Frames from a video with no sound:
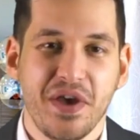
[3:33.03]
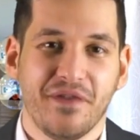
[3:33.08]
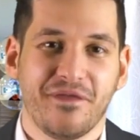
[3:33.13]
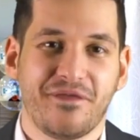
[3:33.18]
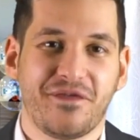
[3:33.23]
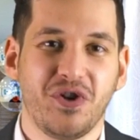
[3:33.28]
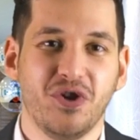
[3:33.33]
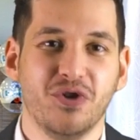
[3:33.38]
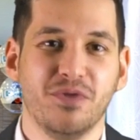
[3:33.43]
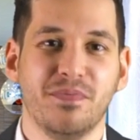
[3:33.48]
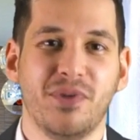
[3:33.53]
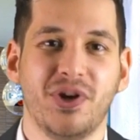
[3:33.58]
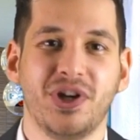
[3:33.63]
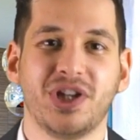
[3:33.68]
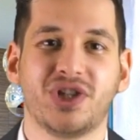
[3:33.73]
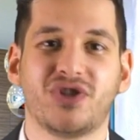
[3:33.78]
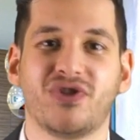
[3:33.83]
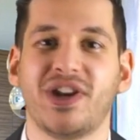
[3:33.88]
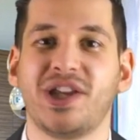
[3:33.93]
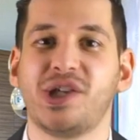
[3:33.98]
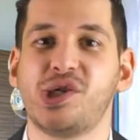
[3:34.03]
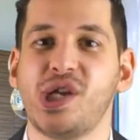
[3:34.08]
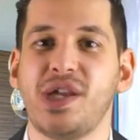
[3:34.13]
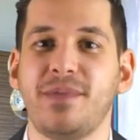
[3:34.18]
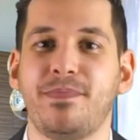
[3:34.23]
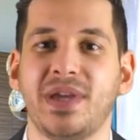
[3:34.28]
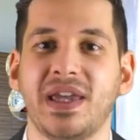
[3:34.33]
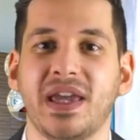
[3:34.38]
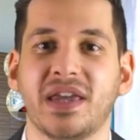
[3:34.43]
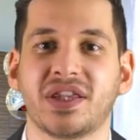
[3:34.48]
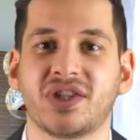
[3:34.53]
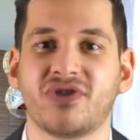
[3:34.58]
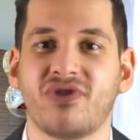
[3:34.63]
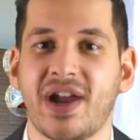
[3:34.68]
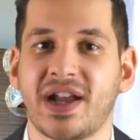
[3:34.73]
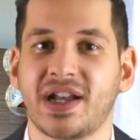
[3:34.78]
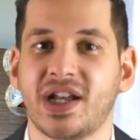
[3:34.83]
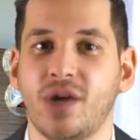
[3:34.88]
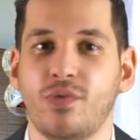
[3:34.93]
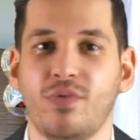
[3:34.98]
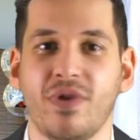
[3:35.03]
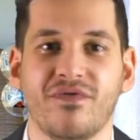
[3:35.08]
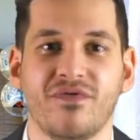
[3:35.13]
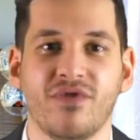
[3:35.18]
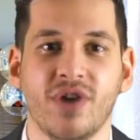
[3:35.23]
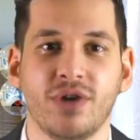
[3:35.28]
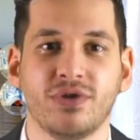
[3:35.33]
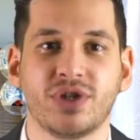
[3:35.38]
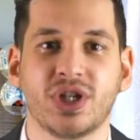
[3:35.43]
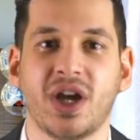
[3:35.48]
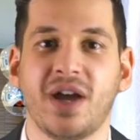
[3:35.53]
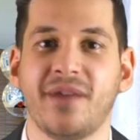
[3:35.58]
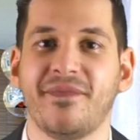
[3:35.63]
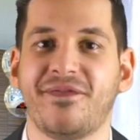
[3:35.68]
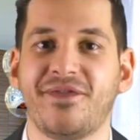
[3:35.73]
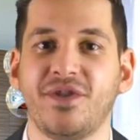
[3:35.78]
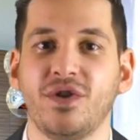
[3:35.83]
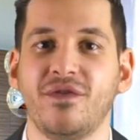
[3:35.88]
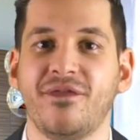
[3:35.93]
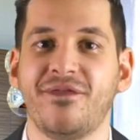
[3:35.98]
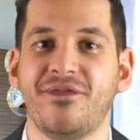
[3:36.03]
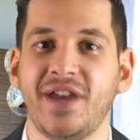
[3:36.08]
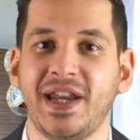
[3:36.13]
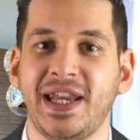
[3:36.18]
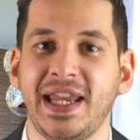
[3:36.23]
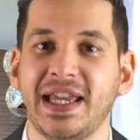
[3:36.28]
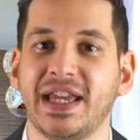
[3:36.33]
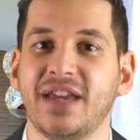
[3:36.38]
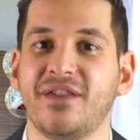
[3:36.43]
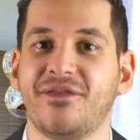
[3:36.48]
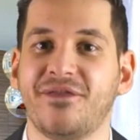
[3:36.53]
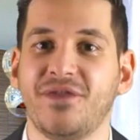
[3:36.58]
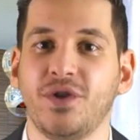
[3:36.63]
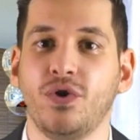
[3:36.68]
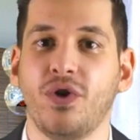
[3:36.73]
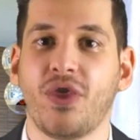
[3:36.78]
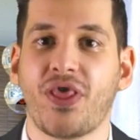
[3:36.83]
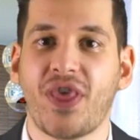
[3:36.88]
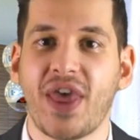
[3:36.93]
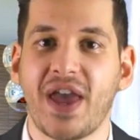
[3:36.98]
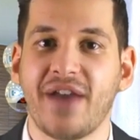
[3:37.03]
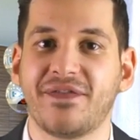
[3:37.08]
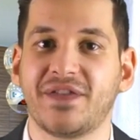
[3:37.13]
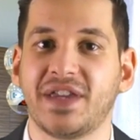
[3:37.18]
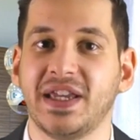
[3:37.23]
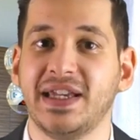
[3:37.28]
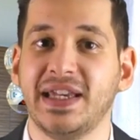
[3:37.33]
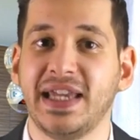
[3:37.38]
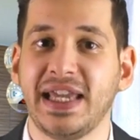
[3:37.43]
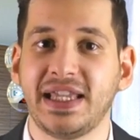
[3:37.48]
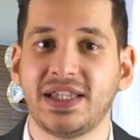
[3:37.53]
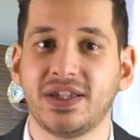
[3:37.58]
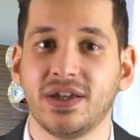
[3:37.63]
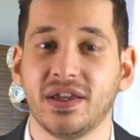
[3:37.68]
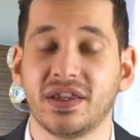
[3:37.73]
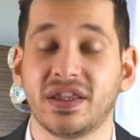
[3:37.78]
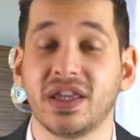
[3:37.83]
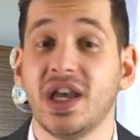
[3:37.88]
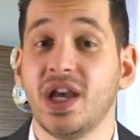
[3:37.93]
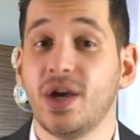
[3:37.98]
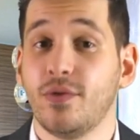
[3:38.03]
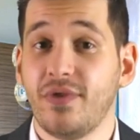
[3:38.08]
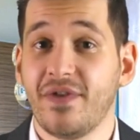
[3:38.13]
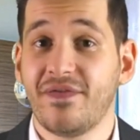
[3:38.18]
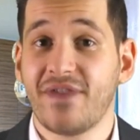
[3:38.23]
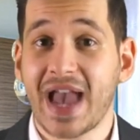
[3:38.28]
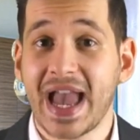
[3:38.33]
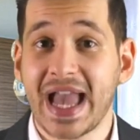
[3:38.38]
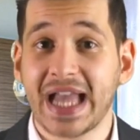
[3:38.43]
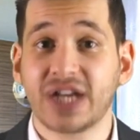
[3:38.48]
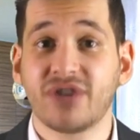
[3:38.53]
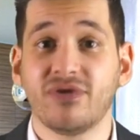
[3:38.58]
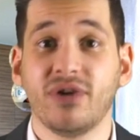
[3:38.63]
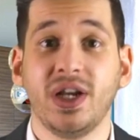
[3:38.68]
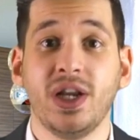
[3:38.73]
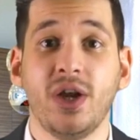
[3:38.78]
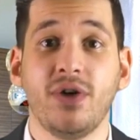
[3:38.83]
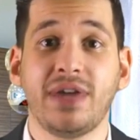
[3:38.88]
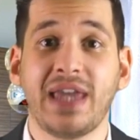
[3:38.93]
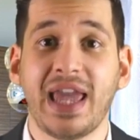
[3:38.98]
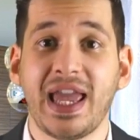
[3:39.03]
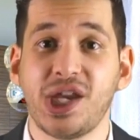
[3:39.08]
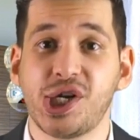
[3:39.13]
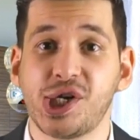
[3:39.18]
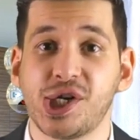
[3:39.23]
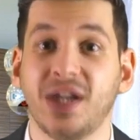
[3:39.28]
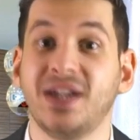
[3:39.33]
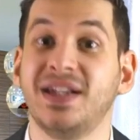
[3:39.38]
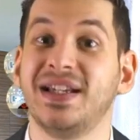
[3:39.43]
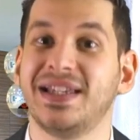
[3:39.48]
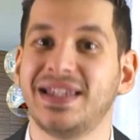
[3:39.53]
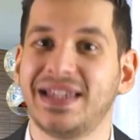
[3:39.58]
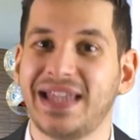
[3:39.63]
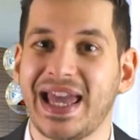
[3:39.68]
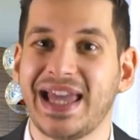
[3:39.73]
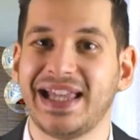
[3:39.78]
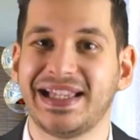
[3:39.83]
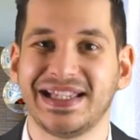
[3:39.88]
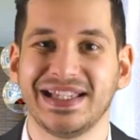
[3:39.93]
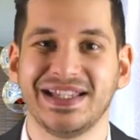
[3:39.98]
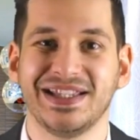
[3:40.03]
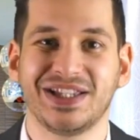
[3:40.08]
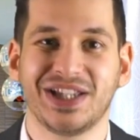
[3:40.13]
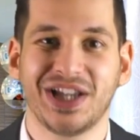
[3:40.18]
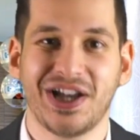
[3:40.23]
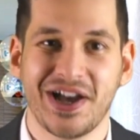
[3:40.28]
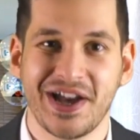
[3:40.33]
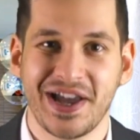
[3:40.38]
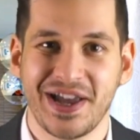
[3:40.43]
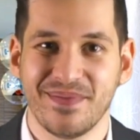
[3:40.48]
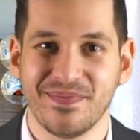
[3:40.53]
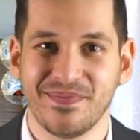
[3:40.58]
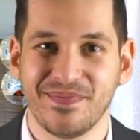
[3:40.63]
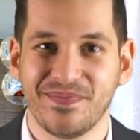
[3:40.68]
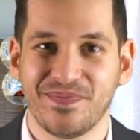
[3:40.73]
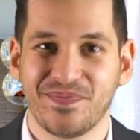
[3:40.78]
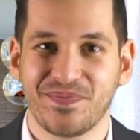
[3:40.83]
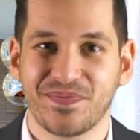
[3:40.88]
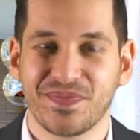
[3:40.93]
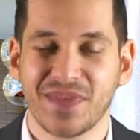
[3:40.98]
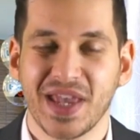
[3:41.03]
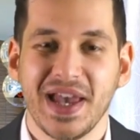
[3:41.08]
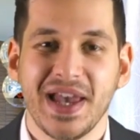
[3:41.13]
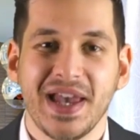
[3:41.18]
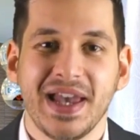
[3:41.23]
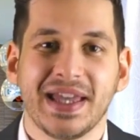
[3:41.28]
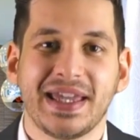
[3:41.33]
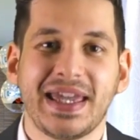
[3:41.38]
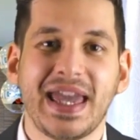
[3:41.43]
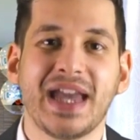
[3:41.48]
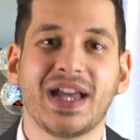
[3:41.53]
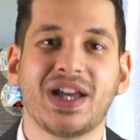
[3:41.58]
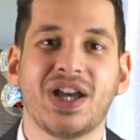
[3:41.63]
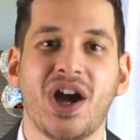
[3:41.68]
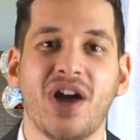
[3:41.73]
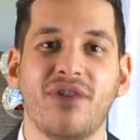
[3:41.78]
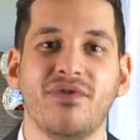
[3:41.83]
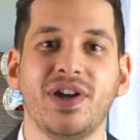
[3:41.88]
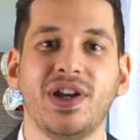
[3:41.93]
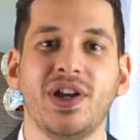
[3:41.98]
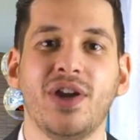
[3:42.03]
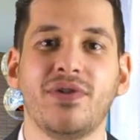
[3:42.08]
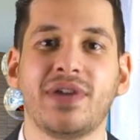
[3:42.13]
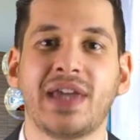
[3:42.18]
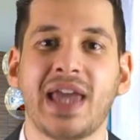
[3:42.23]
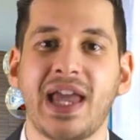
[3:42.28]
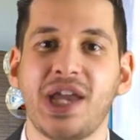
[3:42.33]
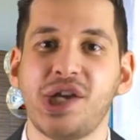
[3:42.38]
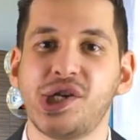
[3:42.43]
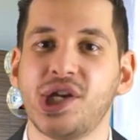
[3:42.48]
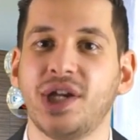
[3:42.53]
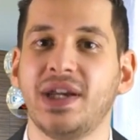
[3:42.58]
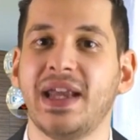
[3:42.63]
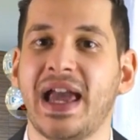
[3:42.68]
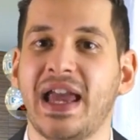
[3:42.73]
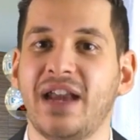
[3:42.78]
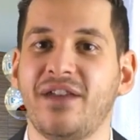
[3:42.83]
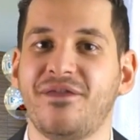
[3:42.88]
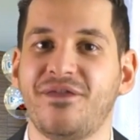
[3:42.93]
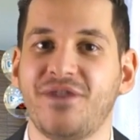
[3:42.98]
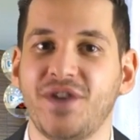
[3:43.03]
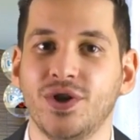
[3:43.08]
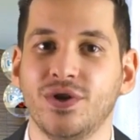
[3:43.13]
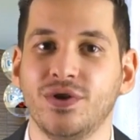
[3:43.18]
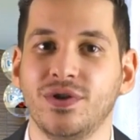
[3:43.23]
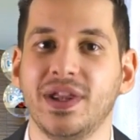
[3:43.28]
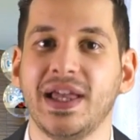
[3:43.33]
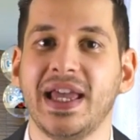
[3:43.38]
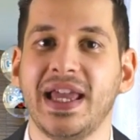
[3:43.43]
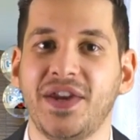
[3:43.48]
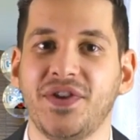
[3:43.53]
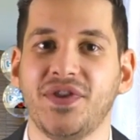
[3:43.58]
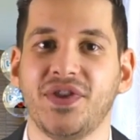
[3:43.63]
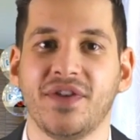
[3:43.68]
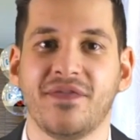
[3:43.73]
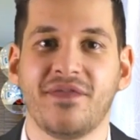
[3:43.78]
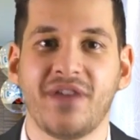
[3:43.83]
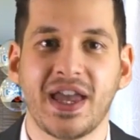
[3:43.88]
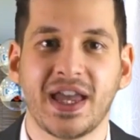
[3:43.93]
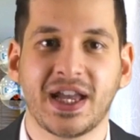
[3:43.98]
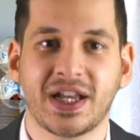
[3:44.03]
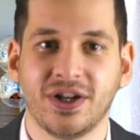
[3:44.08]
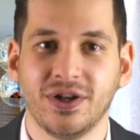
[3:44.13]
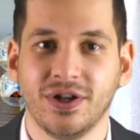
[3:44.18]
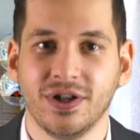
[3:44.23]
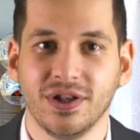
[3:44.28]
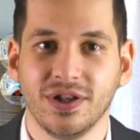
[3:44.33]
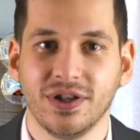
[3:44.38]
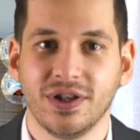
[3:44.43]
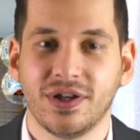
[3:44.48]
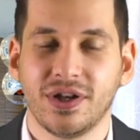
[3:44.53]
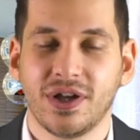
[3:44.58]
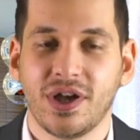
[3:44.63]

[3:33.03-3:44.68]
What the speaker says: Fuel monitoring GPS tracker with real-time fuel filling and fuel theft in liters with accurate location, date and time. Get current location and fuel in the vehicle.